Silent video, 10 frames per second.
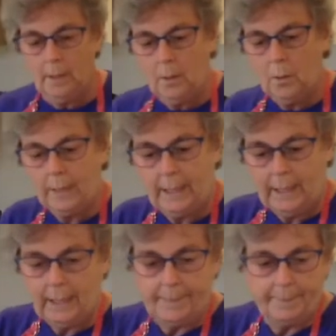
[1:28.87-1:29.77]

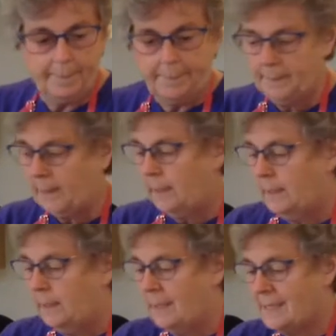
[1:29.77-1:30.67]
Okay,
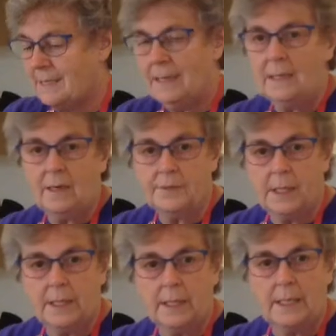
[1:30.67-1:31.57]
next thing that I've
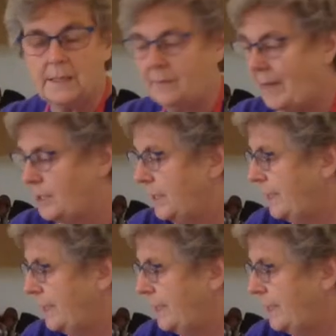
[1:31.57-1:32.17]
done is I've actually